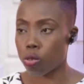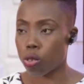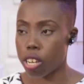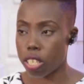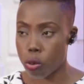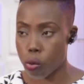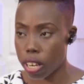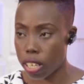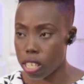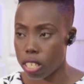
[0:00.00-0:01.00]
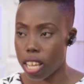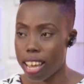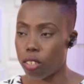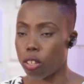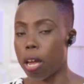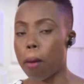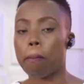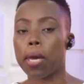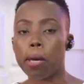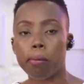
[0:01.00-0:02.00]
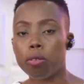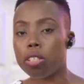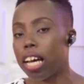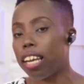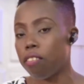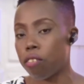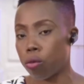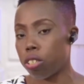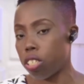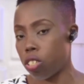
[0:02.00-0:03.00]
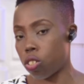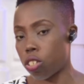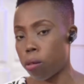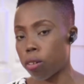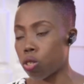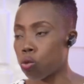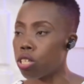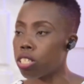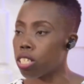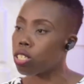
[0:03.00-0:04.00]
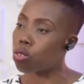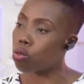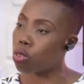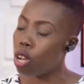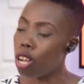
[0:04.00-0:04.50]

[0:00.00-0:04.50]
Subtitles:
create awareness, educate people that are living with the disorder, because one thing is to